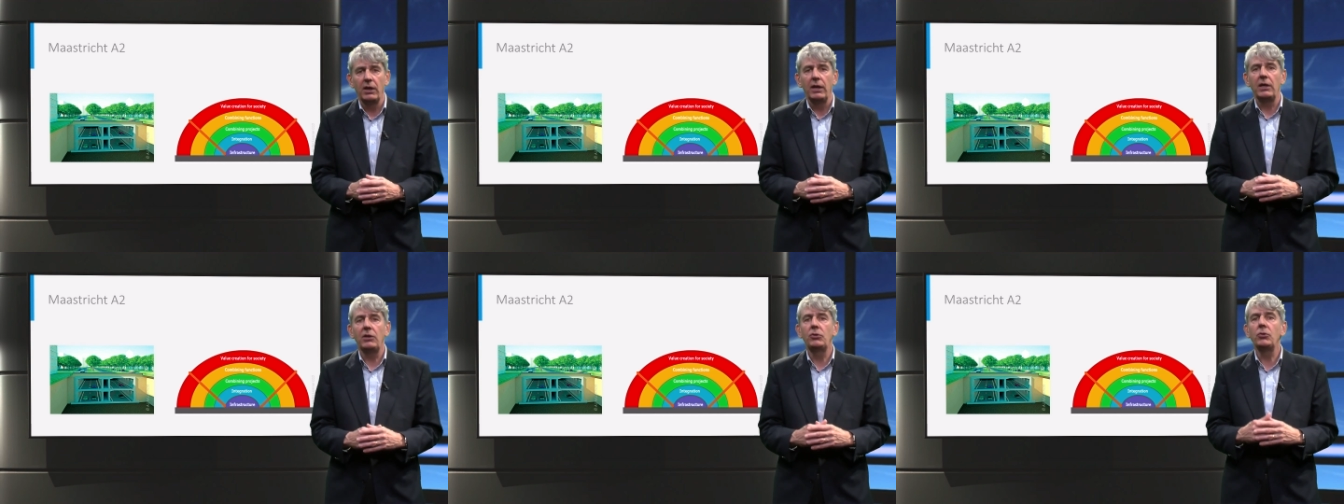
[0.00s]

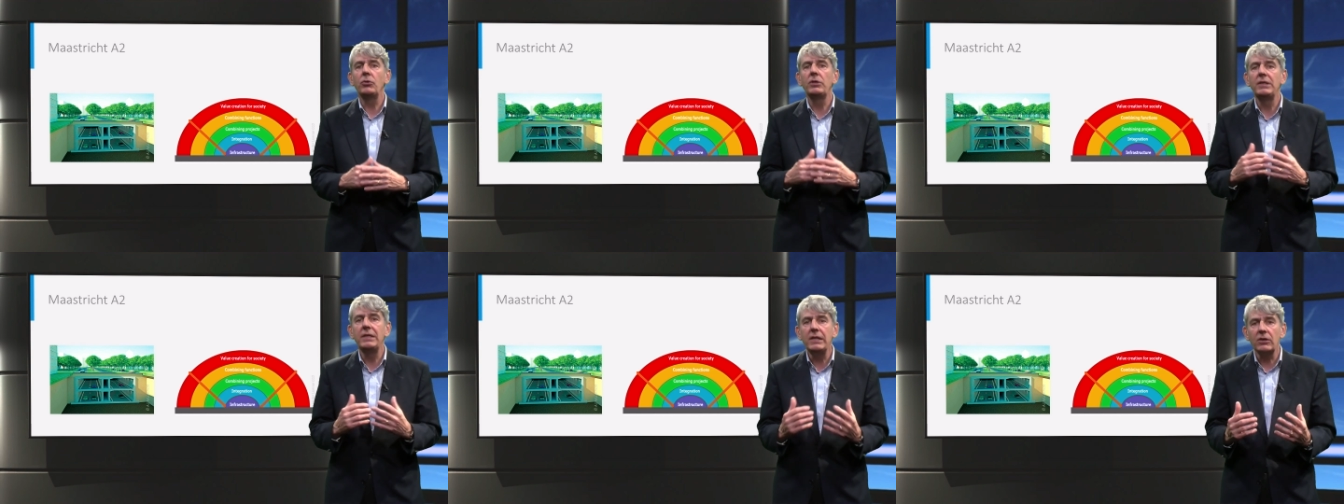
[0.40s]
It took
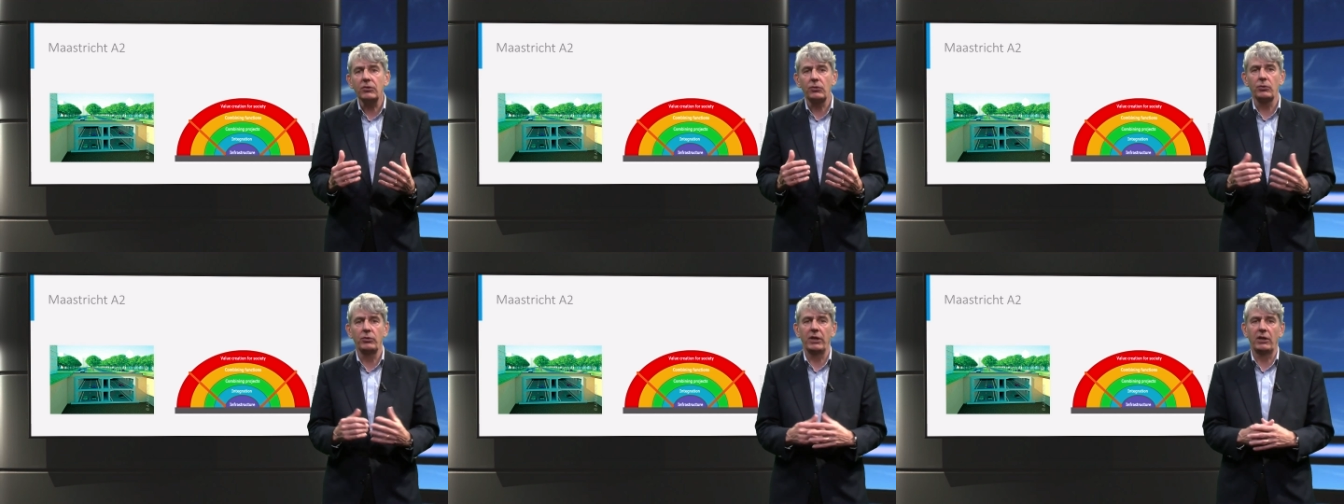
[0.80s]
years
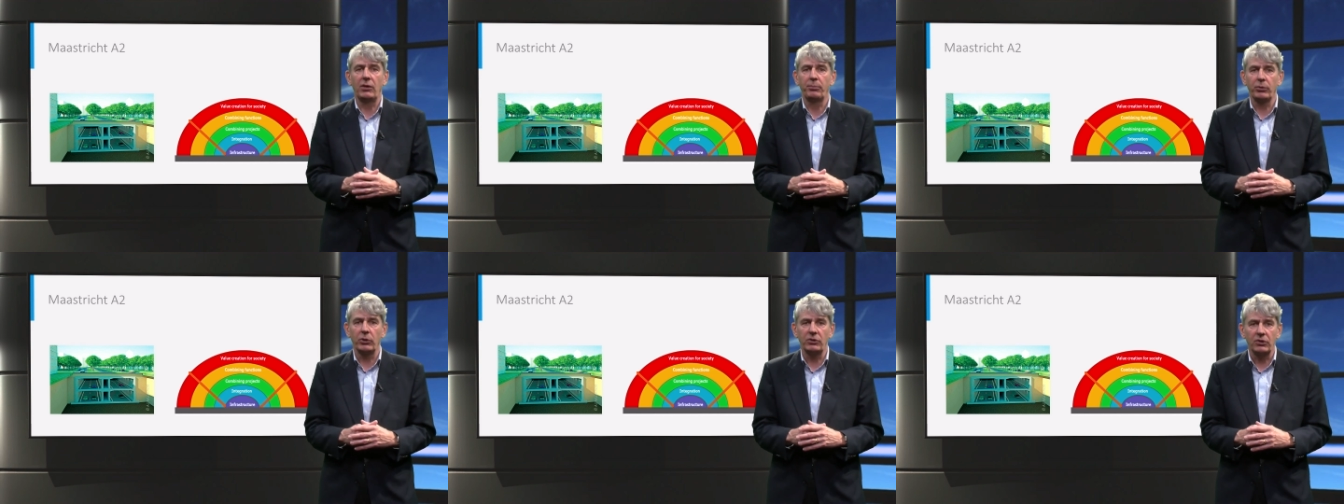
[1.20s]
to get the
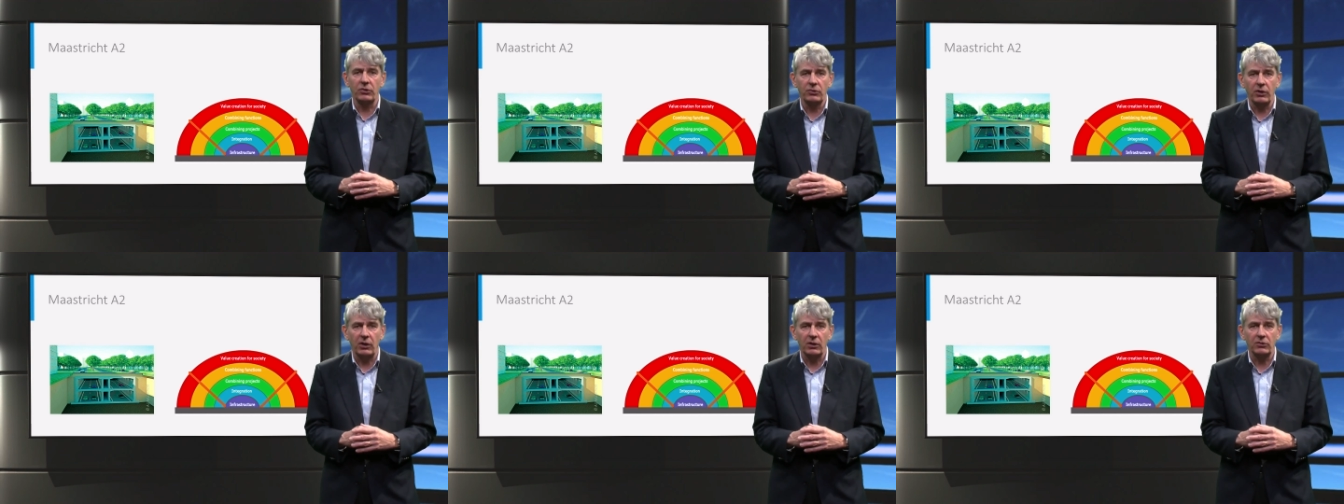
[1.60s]
project
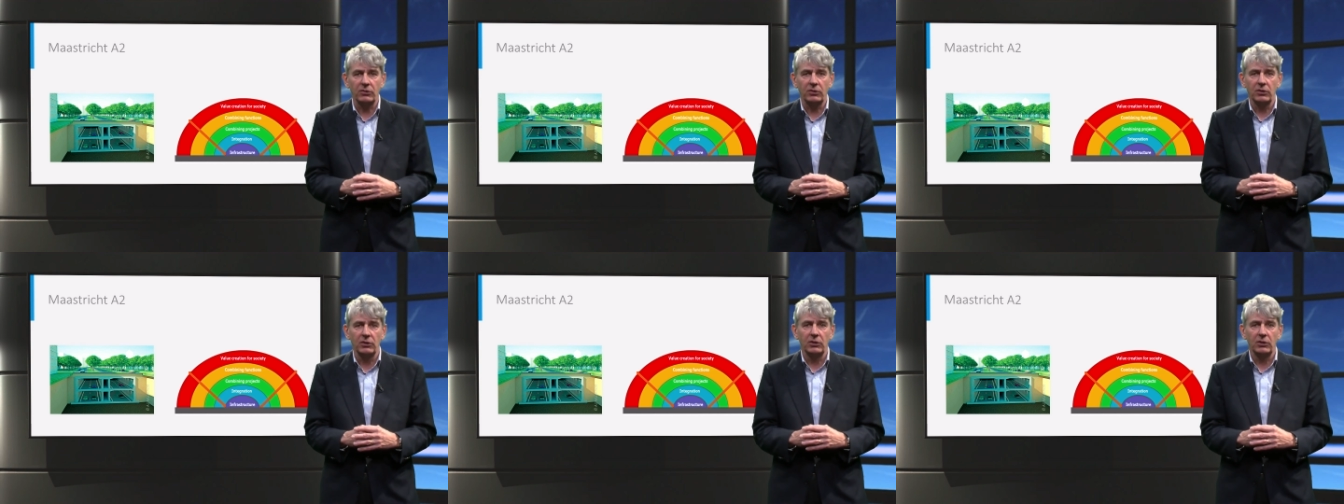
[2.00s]
started.